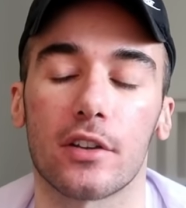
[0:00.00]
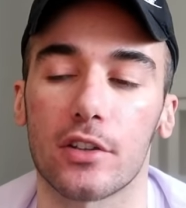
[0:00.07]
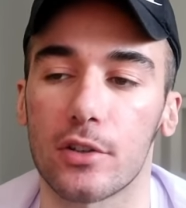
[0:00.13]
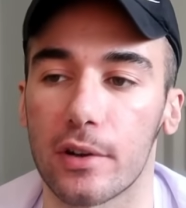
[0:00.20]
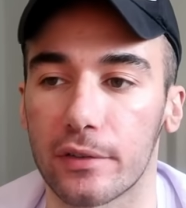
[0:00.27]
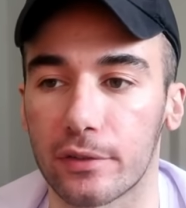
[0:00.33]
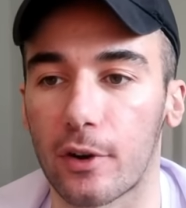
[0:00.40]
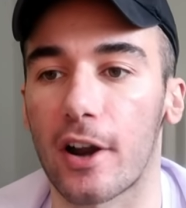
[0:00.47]

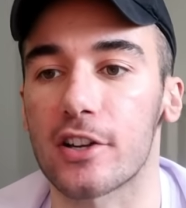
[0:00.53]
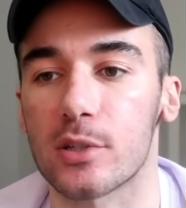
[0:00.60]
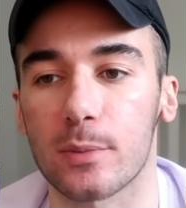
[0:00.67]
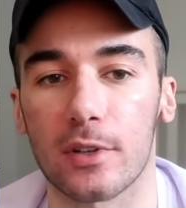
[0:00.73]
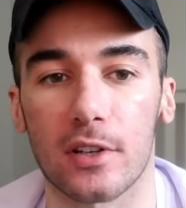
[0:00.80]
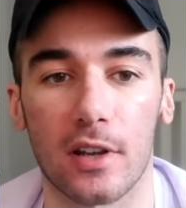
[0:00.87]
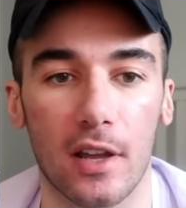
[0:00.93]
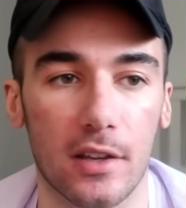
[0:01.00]
You have
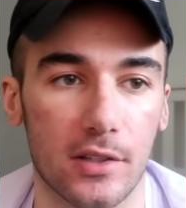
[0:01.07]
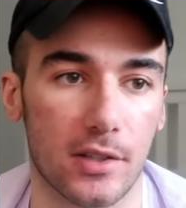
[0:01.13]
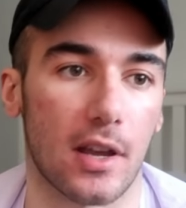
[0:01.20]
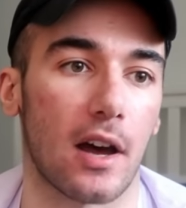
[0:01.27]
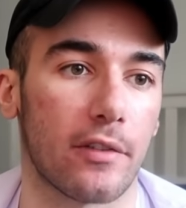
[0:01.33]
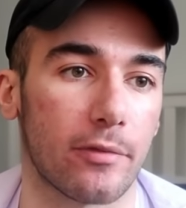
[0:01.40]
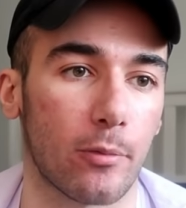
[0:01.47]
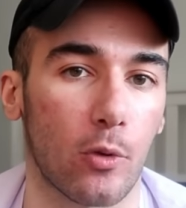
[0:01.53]
freshman,
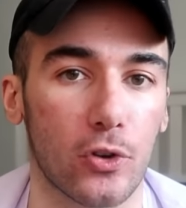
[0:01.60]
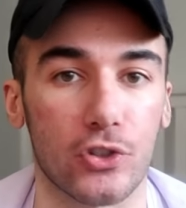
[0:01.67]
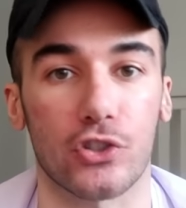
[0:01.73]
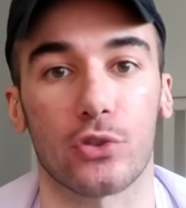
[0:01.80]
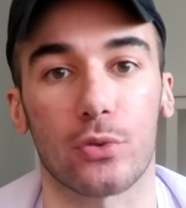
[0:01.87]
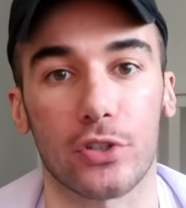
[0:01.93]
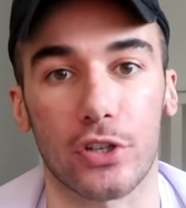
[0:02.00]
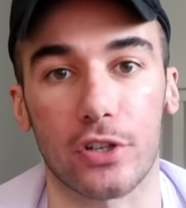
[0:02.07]
sophomore,
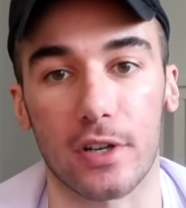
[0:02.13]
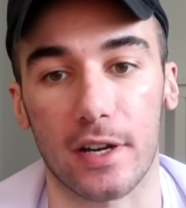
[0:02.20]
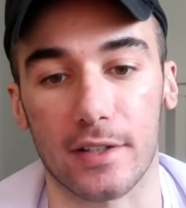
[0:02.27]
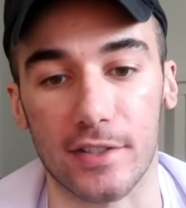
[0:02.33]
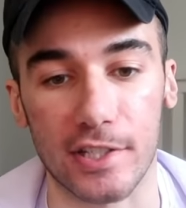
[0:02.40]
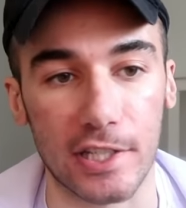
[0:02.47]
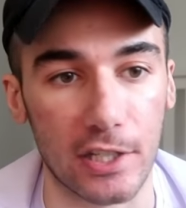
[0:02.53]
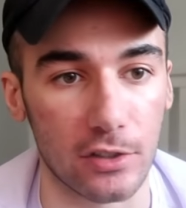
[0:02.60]
junior,
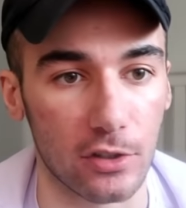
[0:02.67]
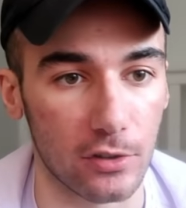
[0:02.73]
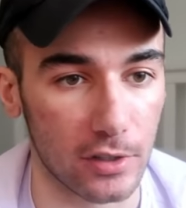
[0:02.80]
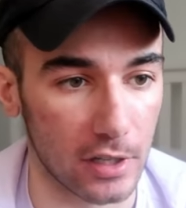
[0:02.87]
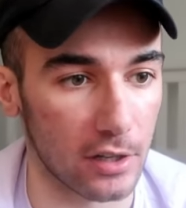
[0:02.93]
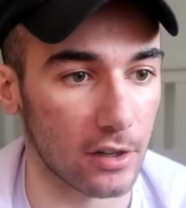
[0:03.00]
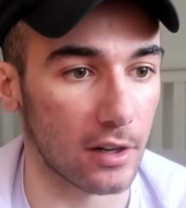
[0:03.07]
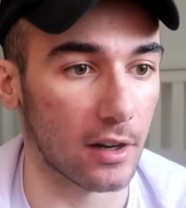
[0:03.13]
and senior
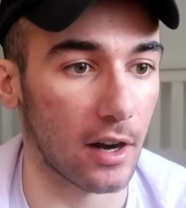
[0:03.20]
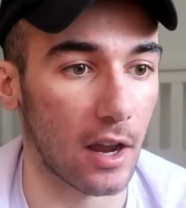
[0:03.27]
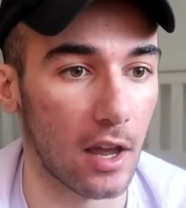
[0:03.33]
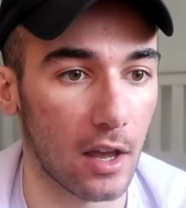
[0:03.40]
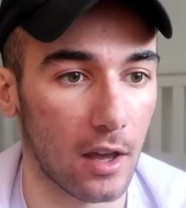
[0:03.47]
year.